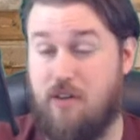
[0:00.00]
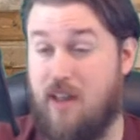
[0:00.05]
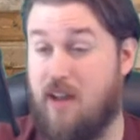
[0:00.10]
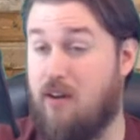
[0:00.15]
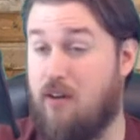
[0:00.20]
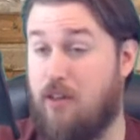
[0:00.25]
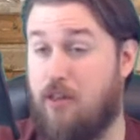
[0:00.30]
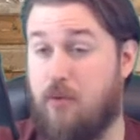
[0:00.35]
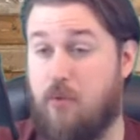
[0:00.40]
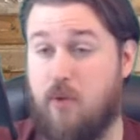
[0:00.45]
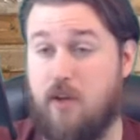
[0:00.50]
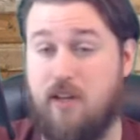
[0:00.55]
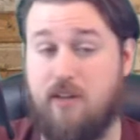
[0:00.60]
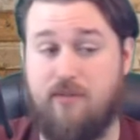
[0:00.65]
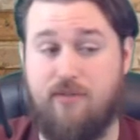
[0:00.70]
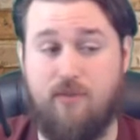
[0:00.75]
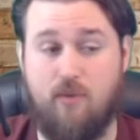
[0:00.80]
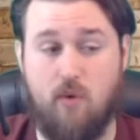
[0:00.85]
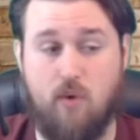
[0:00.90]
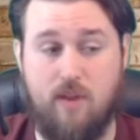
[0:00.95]
They are
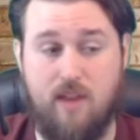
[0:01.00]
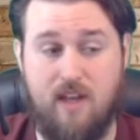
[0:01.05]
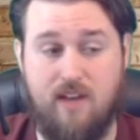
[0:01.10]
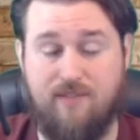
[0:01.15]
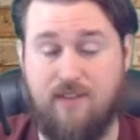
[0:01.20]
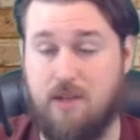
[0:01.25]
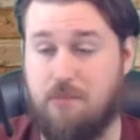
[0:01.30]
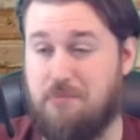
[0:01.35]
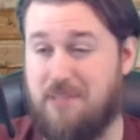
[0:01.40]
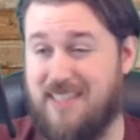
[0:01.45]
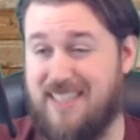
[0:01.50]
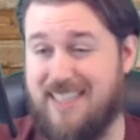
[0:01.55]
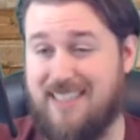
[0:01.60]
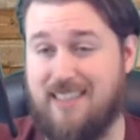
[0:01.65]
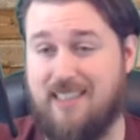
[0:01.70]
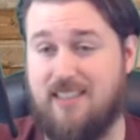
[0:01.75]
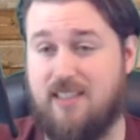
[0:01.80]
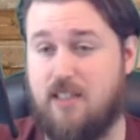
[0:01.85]
3-4. They have completely